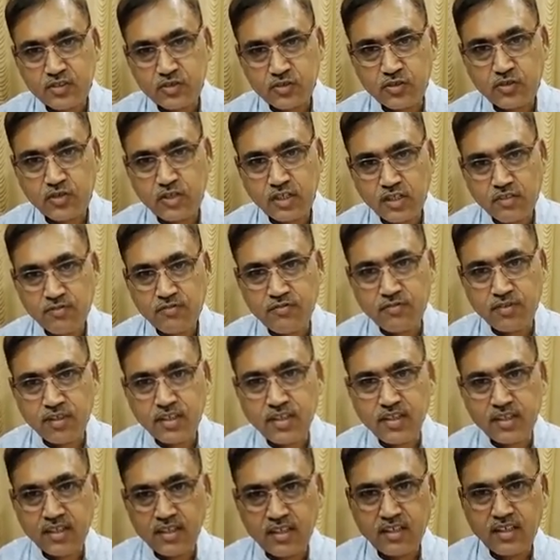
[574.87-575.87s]
So if
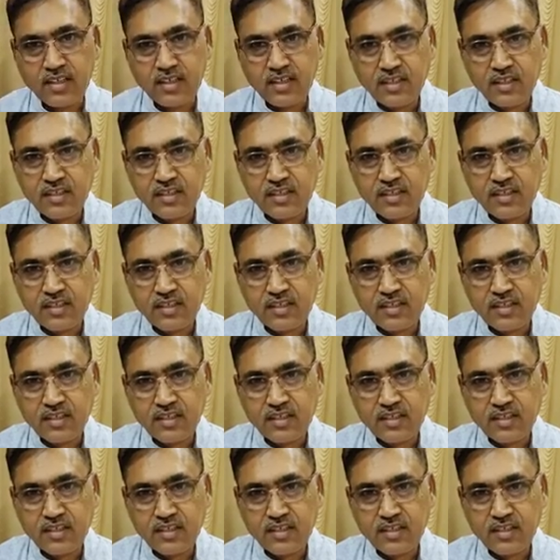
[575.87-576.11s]
we